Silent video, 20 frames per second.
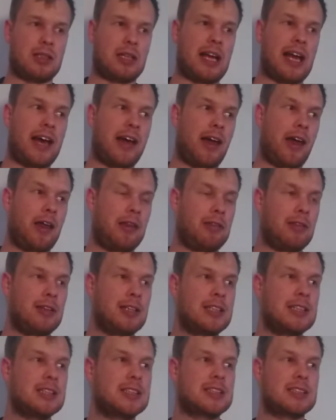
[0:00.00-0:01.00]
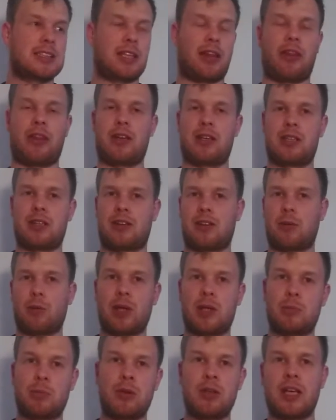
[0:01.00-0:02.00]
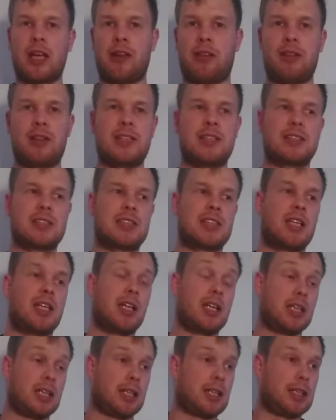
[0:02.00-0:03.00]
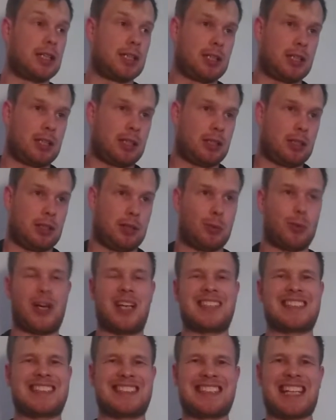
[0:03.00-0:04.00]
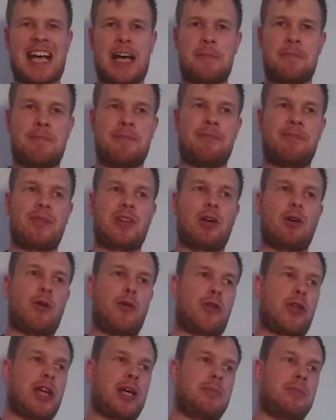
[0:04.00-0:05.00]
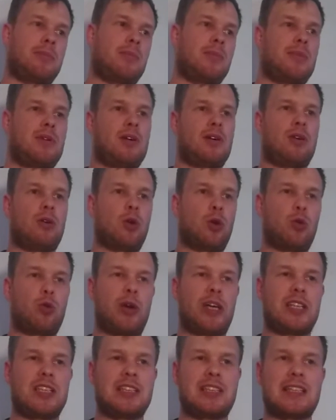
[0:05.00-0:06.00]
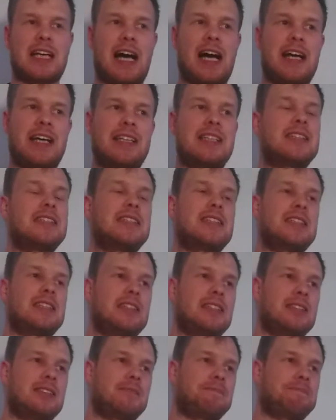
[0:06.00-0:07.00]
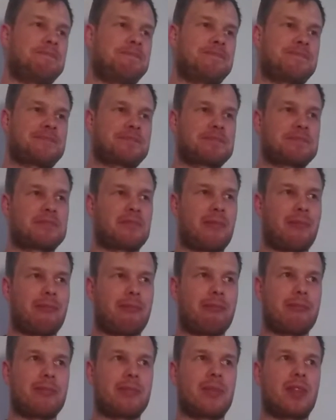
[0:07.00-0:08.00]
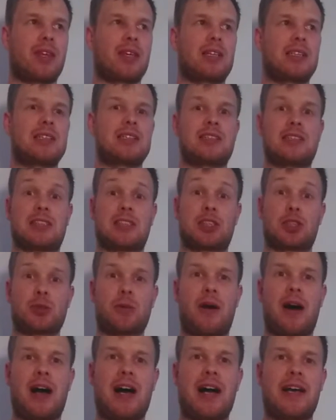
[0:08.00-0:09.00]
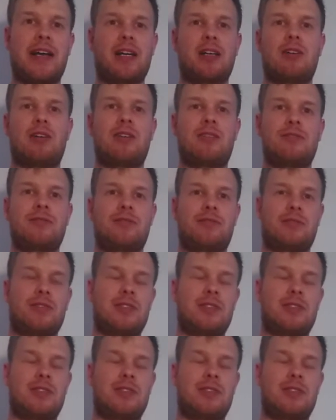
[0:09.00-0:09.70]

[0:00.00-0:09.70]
athletes, the Red Bull athletes, where some of them already died in the try of